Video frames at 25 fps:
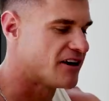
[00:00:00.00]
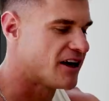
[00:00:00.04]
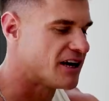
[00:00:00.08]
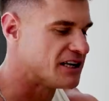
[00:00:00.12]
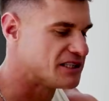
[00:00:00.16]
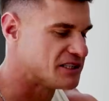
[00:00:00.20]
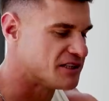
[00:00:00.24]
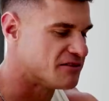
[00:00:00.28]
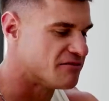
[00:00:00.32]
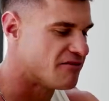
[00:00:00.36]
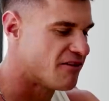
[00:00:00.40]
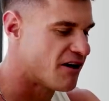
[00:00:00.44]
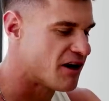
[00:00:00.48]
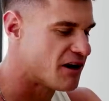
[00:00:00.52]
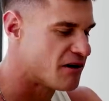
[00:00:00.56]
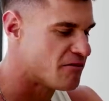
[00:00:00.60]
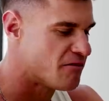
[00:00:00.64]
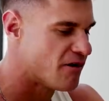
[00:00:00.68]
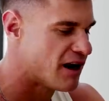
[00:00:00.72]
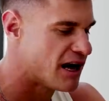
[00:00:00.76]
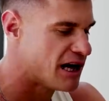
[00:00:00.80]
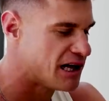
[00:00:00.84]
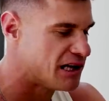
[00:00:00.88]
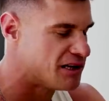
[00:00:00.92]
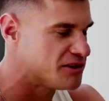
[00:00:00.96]
That ties
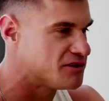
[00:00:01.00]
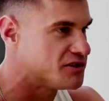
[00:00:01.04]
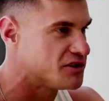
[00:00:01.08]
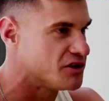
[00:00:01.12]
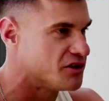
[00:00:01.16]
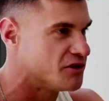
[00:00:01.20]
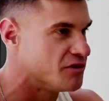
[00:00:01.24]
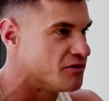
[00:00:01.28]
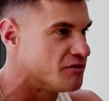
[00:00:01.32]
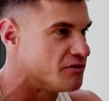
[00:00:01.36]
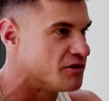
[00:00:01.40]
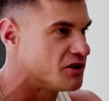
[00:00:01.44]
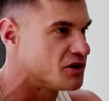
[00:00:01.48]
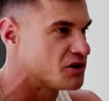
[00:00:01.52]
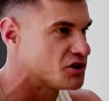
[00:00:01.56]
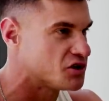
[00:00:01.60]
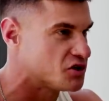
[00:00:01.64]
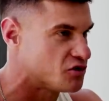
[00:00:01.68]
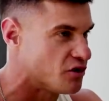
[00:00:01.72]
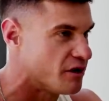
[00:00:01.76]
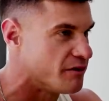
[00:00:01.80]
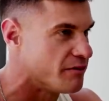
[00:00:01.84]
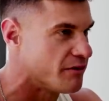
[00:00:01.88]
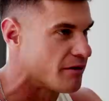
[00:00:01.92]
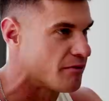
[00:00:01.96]
in very well
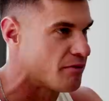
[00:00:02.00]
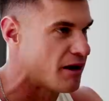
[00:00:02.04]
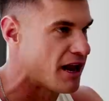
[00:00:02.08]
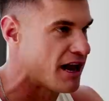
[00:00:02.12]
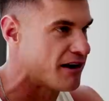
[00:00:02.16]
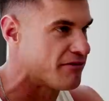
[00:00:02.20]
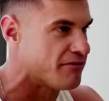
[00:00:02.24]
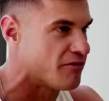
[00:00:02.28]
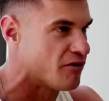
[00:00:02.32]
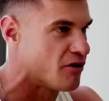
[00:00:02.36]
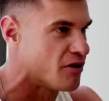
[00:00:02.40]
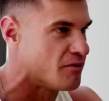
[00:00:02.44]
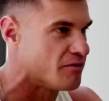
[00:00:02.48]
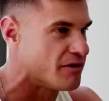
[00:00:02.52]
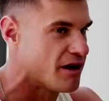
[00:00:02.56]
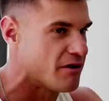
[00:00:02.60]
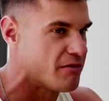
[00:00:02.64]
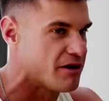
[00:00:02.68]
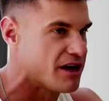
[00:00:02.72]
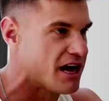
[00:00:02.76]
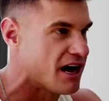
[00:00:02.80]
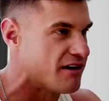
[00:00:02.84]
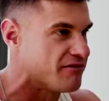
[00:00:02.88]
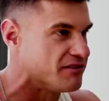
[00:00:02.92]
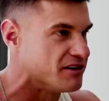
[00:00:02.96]
to your streaming
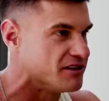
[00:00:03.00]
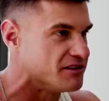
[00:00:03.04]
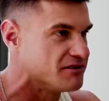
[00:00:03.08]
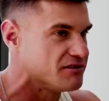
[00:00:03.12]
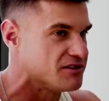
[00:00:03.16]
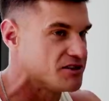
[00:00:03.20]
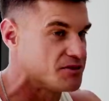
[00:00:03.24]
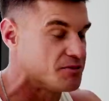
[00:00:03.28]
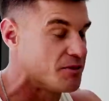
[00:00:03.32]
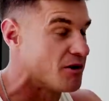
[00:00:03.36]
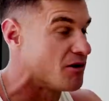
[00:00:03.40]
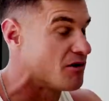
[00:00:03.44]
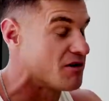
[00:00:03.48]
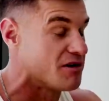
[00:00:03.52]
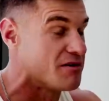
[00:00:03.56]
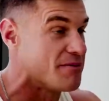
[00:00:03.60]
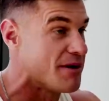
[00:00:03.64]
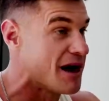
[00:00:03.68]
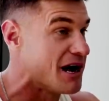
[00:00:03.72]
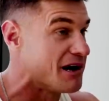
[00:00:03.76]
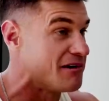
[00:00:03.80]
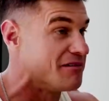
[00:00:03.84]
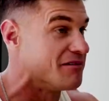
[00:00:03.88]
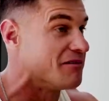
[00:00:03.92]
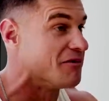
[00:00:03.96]
platform that we haven't
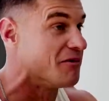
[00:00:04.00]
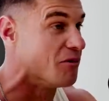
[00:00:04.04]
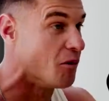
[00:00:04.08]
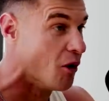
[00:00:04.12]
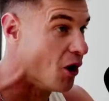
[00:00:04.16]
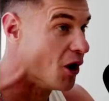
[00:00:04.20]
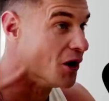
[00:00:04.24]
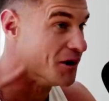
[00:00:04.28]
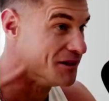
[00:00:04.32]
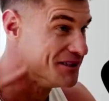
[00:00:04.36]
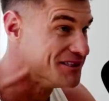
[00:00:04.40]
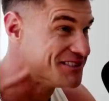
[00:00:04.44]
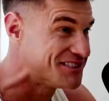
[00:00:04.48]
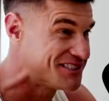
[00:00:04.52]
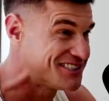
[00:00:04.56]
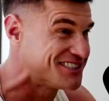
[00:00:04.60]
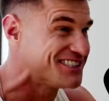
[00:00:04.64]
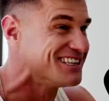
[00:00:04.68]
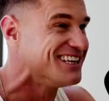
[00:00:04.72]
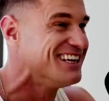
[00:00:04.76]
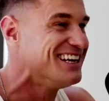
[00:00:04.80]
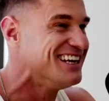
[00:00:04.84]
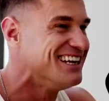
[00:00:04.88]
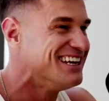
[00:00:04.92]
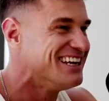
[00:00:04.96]
yeah. spoken about
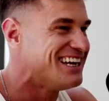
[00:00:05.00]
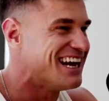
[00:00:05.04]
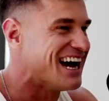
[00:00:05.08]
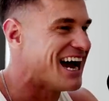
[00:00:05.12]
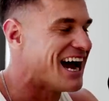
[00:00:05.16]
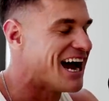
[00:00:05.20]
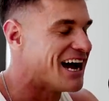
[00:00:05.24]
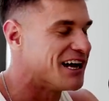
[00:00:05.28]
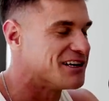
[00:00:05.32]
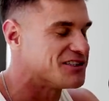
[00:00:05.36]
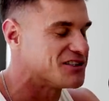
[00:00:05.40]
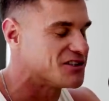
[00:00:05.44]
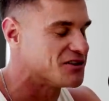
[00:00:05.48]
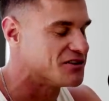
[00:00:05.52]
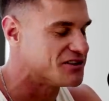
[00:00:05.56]
once. Yeah, yeah.